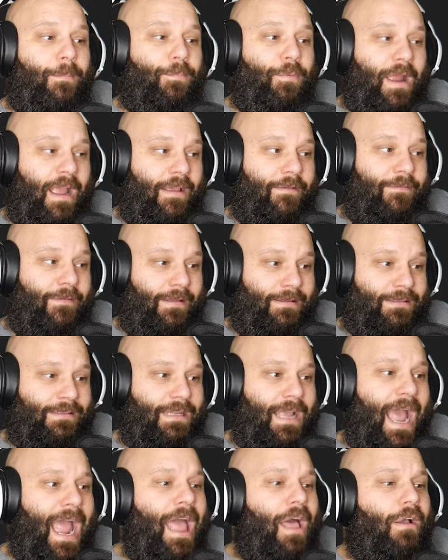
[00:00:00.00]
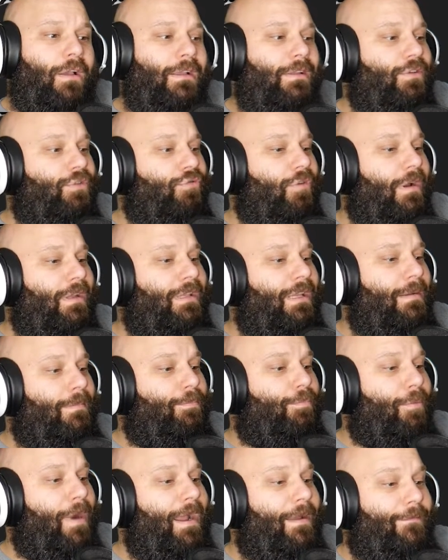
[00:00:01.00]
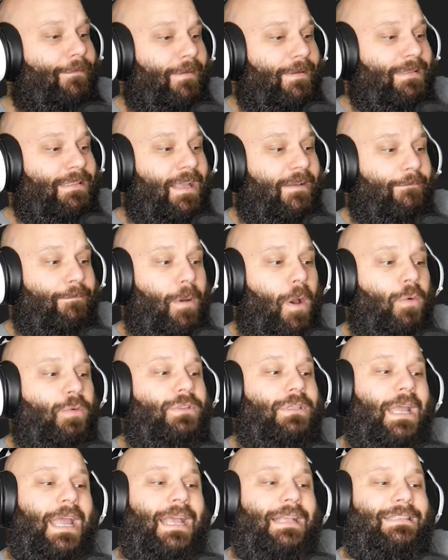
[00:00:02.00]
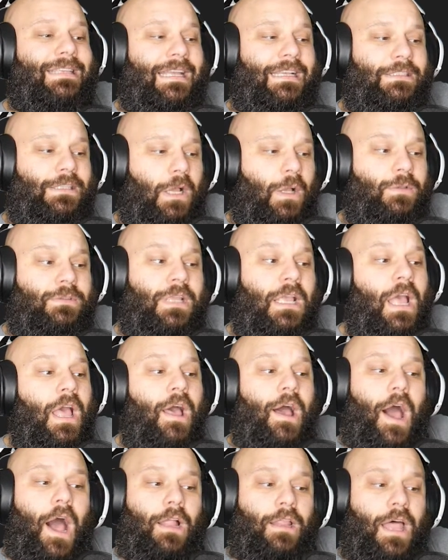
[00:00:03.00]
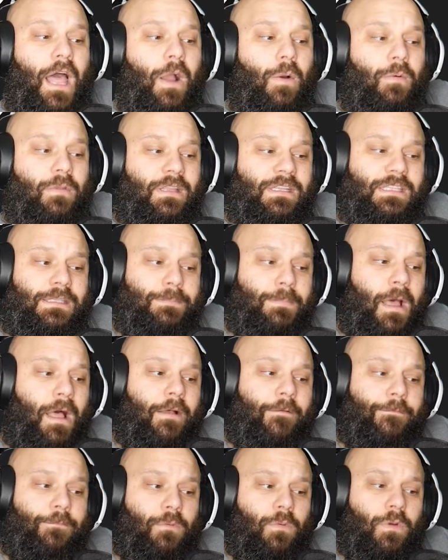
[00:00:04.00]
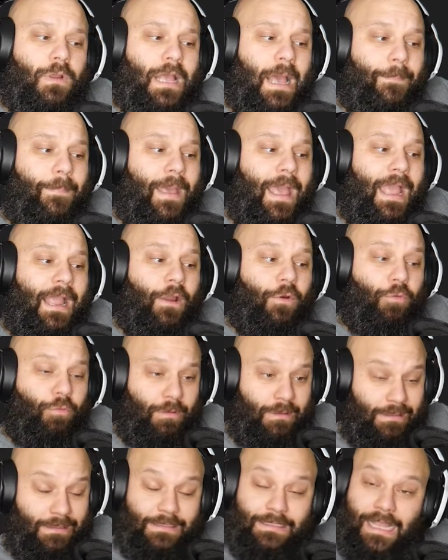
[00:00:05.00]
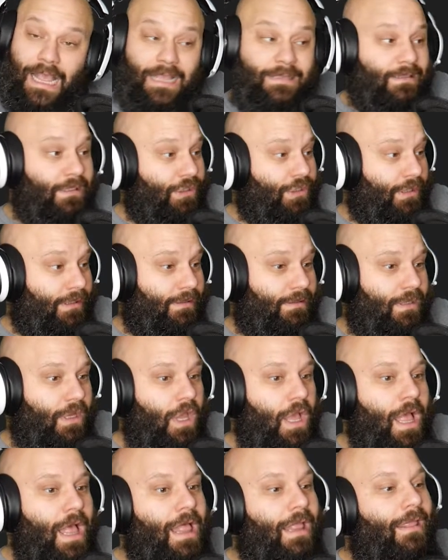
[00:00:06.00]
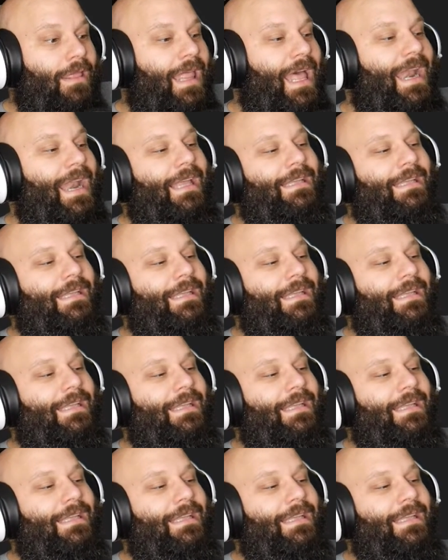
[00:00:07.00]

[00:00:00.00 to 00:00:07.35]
breakfast. Kyle constructed breakfast of poached eggs and toast, along with a small fruit cup and grilled sausages. Let